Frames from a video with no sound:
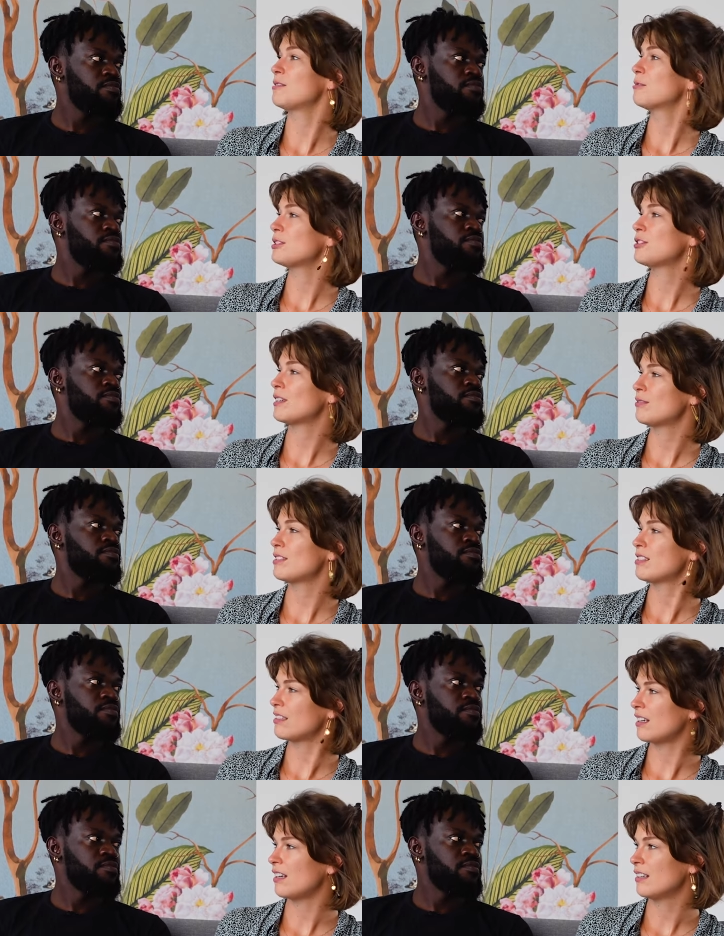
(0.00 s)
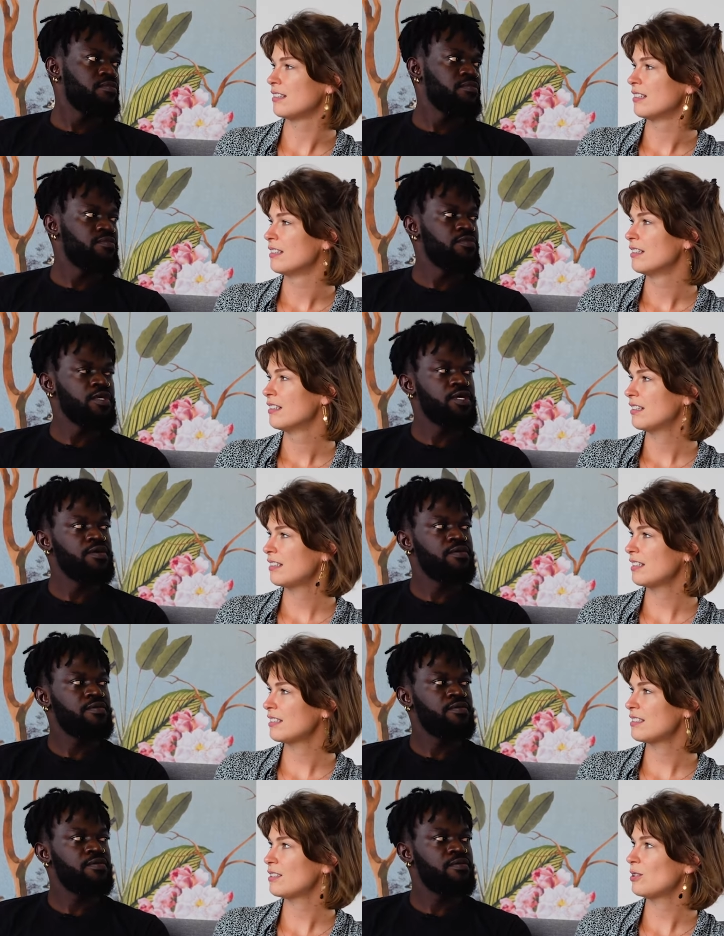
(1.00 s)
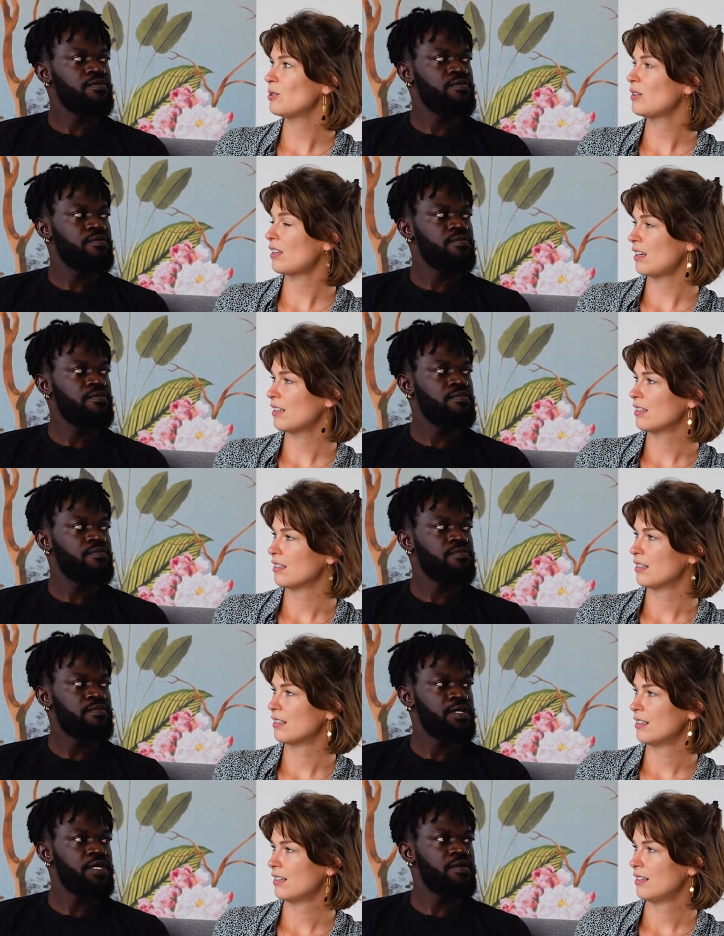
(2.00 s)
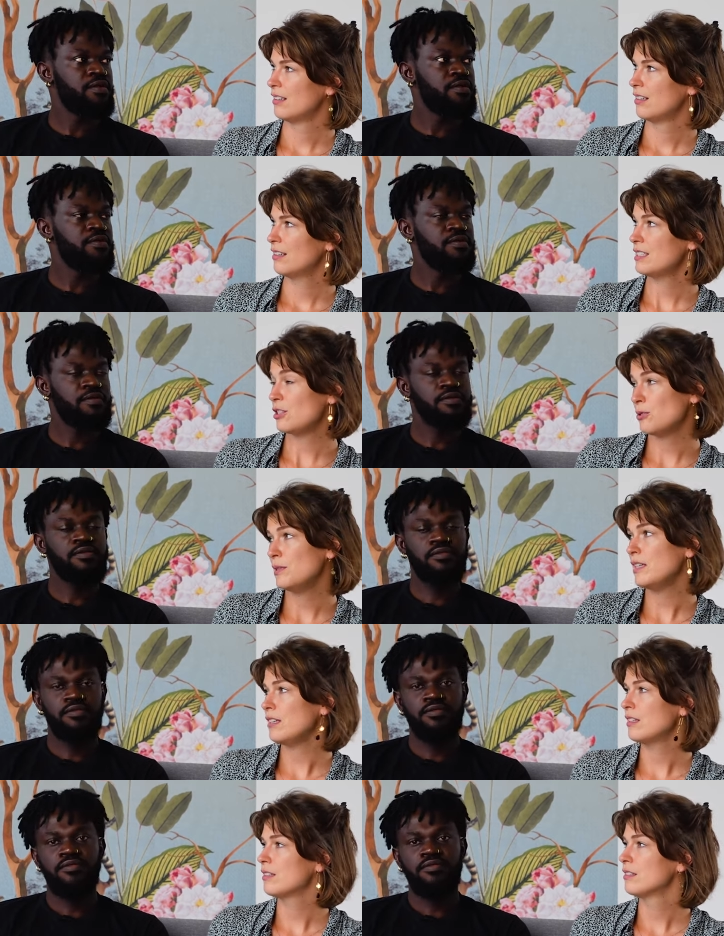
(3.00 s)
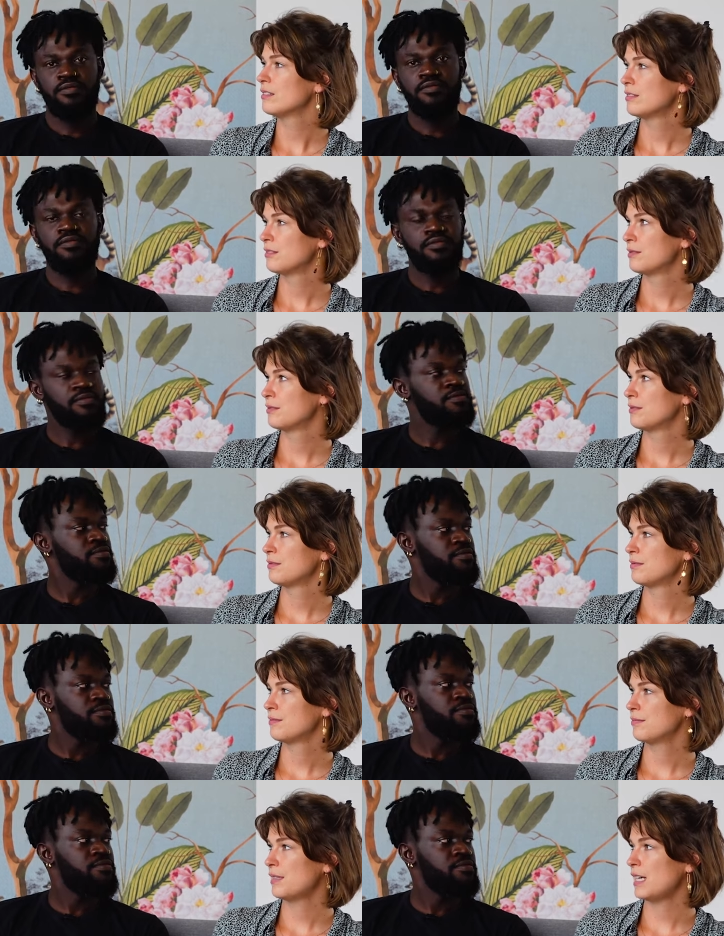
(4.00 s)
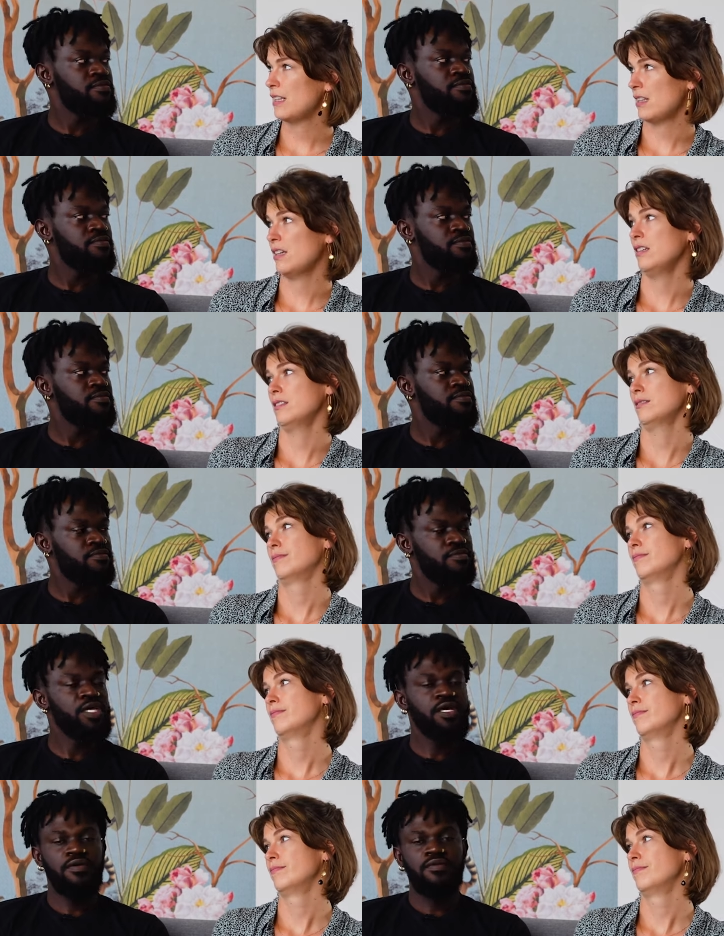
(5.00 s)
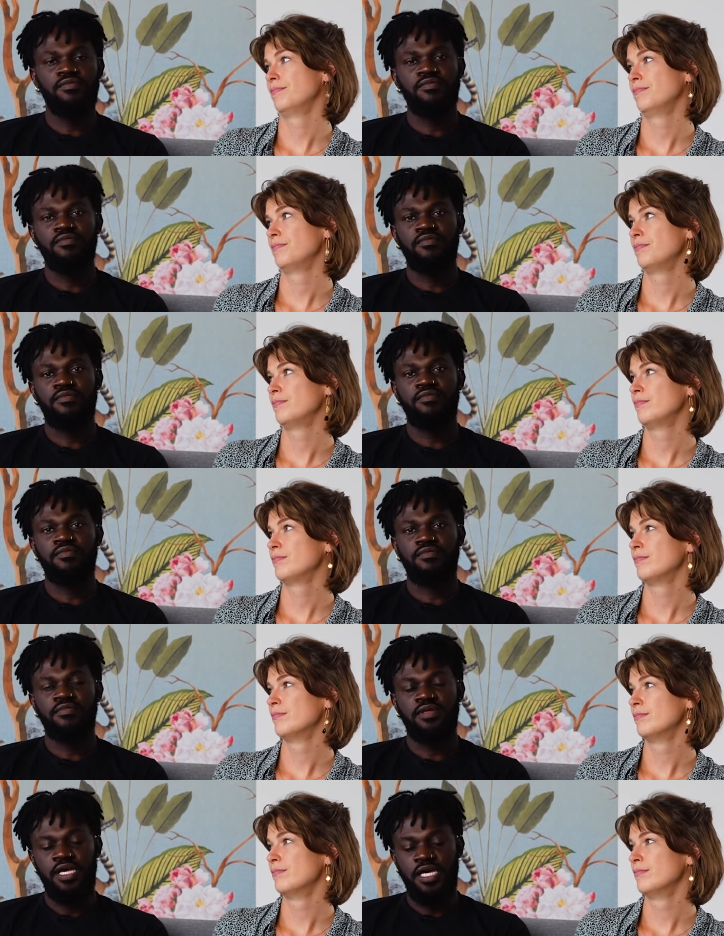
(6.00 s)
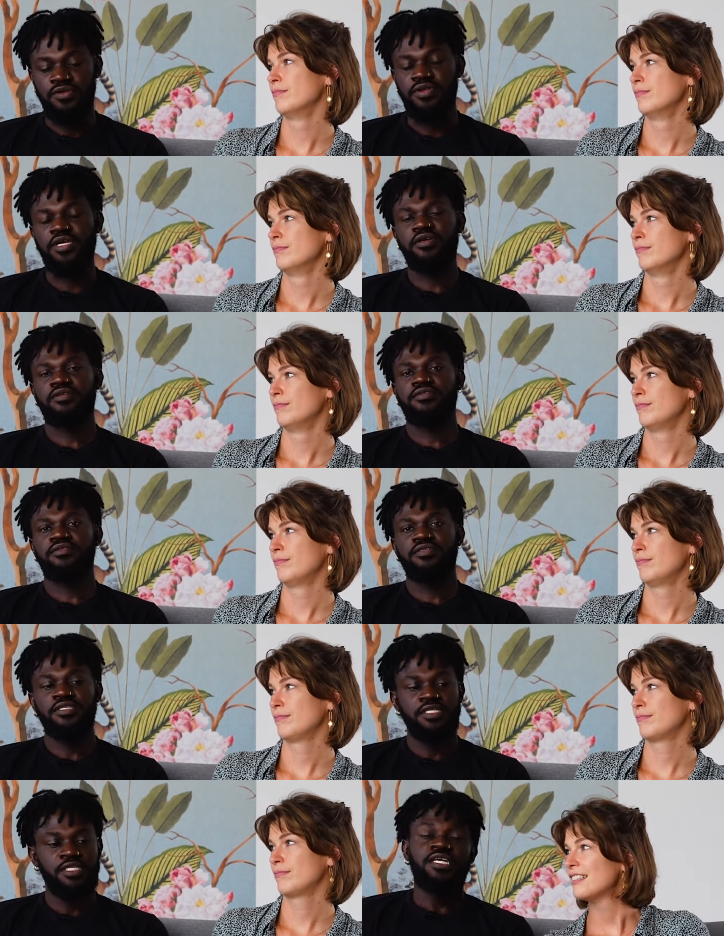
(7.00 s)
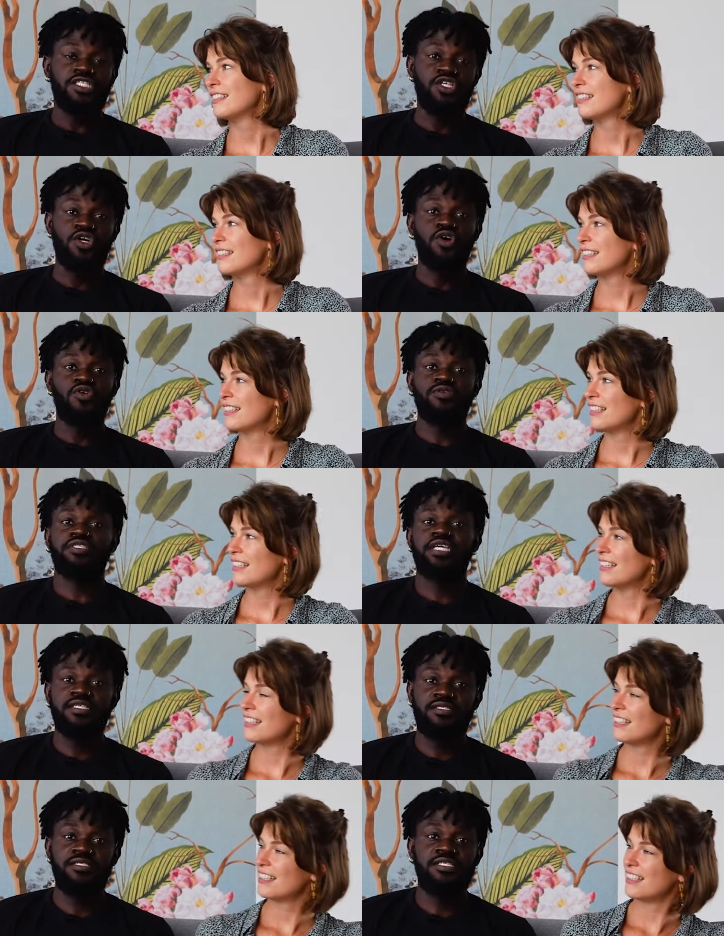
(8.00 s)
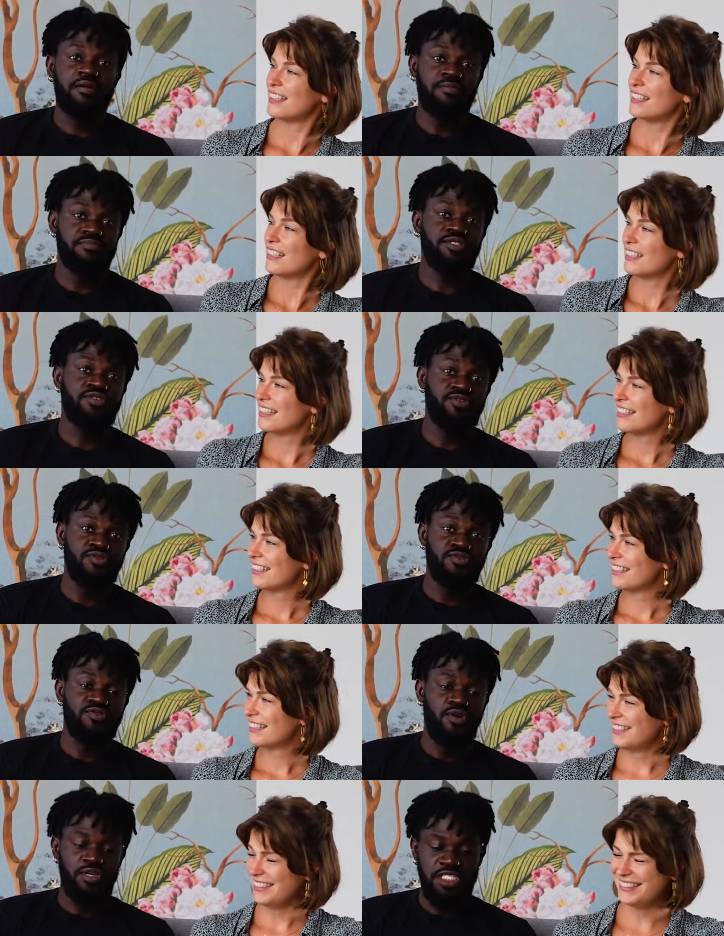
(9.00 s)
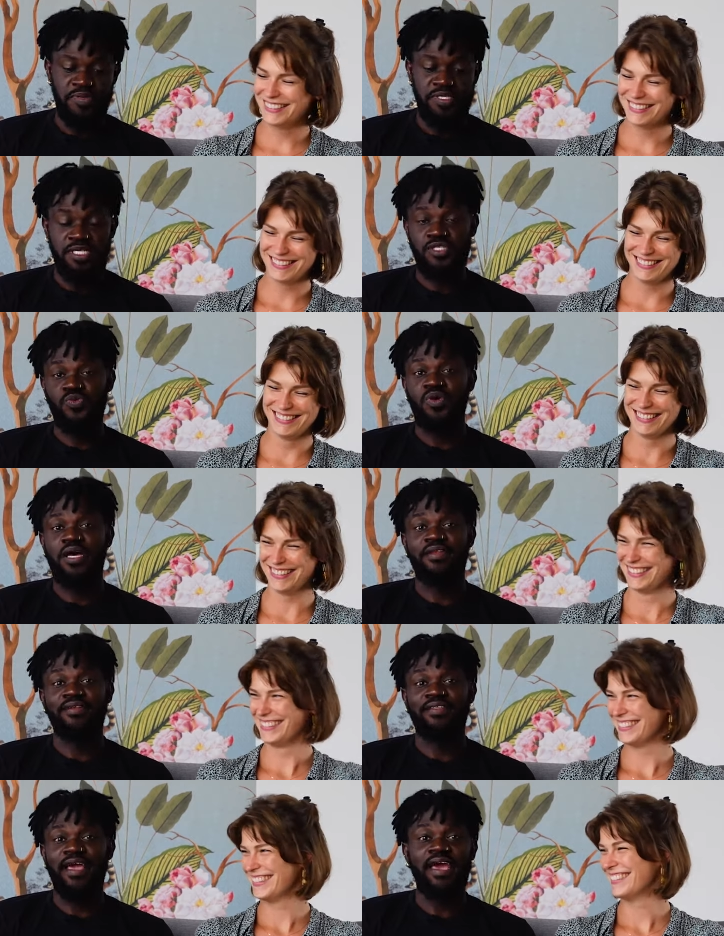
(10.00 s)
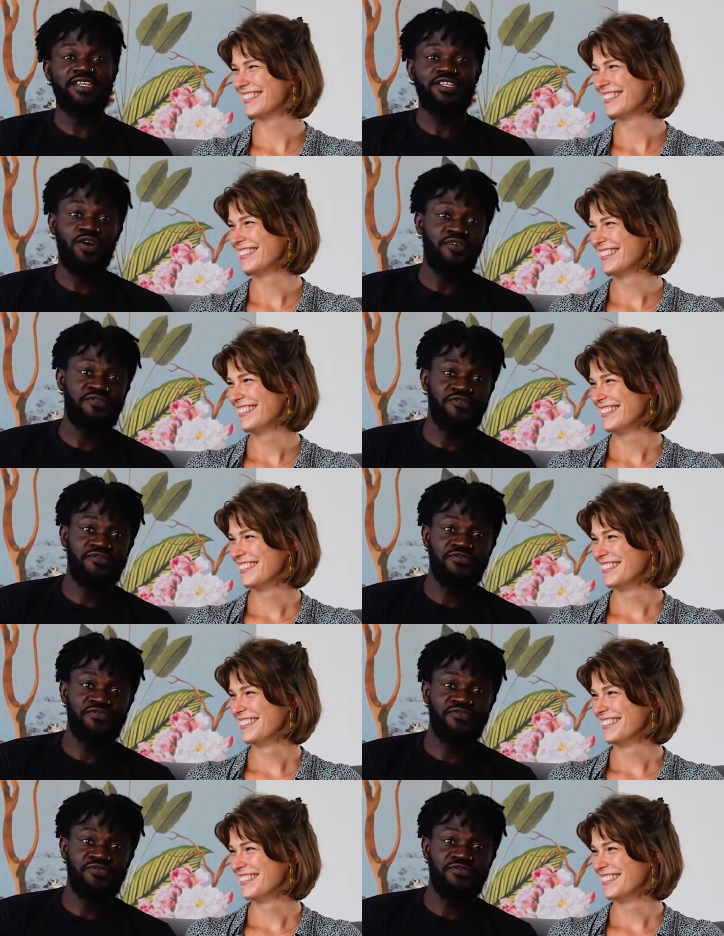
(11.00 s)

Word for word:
Speaker 1: in what you have to say yeah. i think it's a good thing yeah it's unique i think
Speaker 2: yeah i agree so yes this comes to or this brings us to the end of